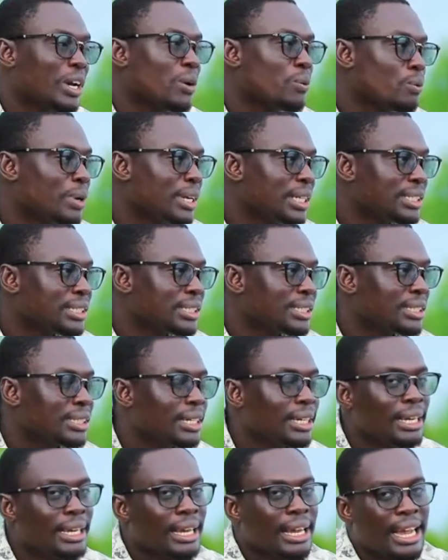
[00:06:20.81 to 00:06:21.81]
to catch up.
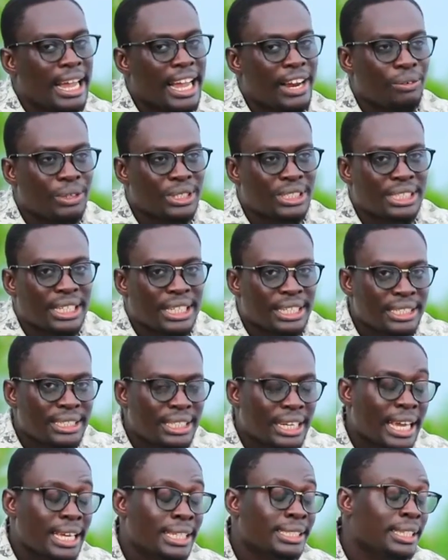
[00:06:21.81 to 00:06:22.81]

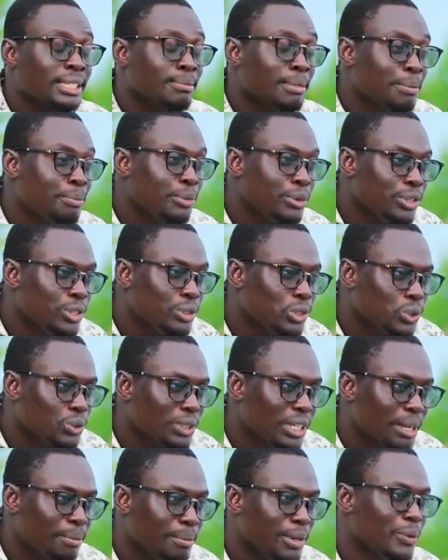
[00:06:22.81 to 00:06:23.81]
Things are no
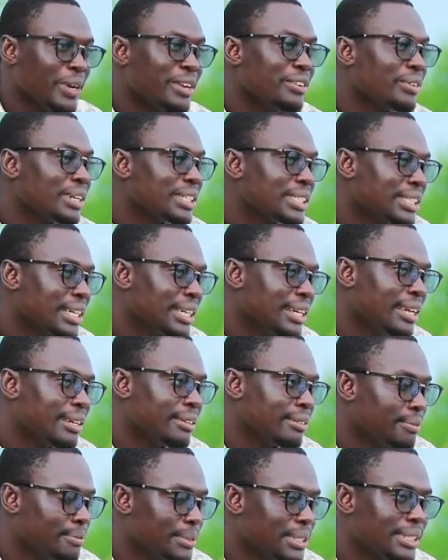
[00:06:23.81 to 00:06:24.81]
more
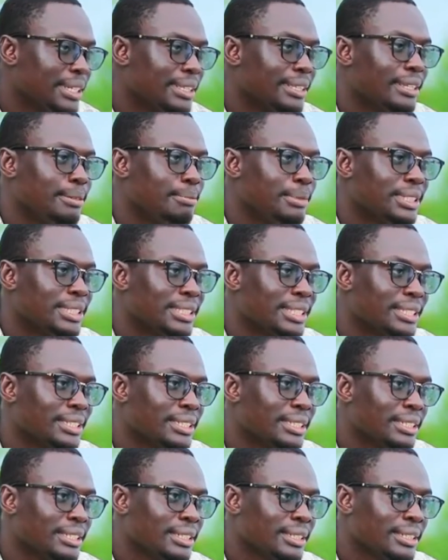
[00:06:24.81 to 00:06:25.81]
normal as we
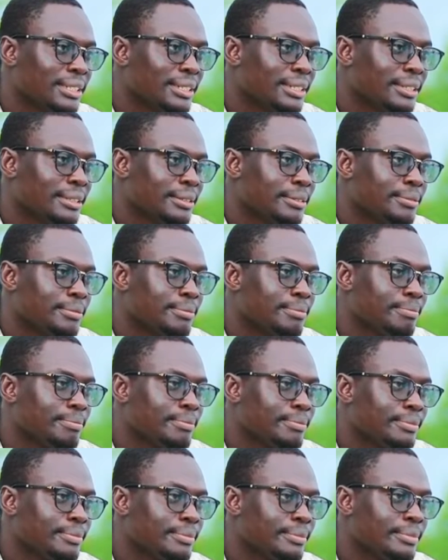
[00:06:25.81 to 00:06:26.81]
used to 5,
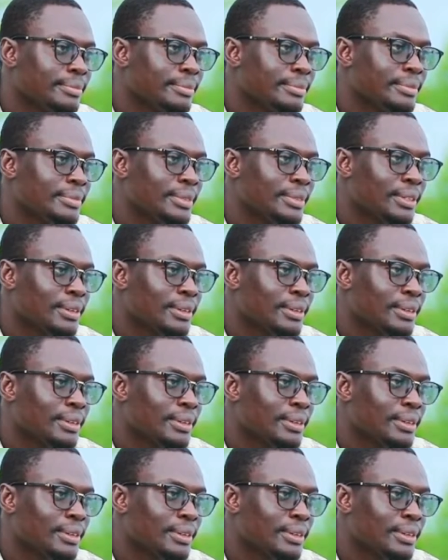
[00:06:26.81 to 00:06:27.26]
10, 15